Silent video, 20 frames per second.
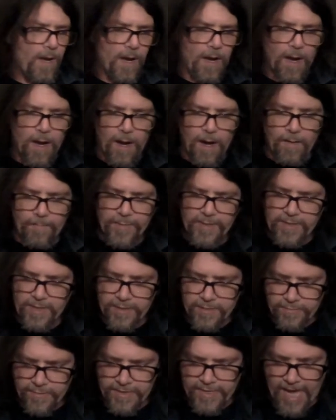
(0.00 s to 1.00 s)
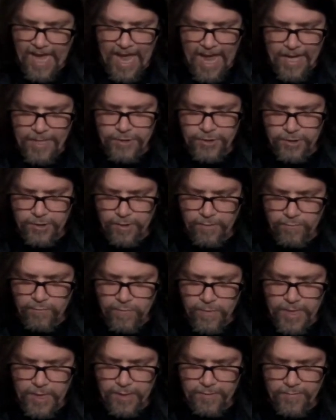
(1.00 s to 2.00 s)
But this one's actually
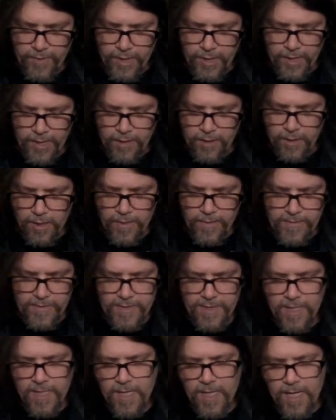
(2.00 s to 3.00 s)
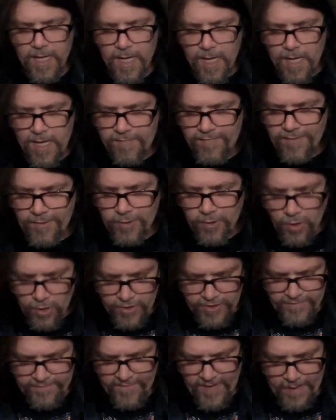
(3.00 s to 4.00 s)
really, really close. It even looks
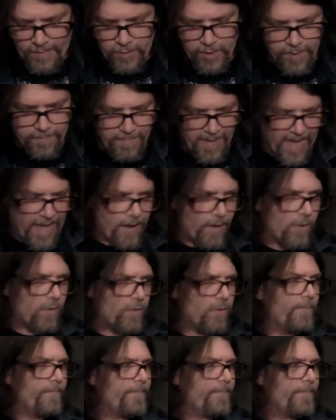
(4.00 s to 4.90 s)
fairly pale.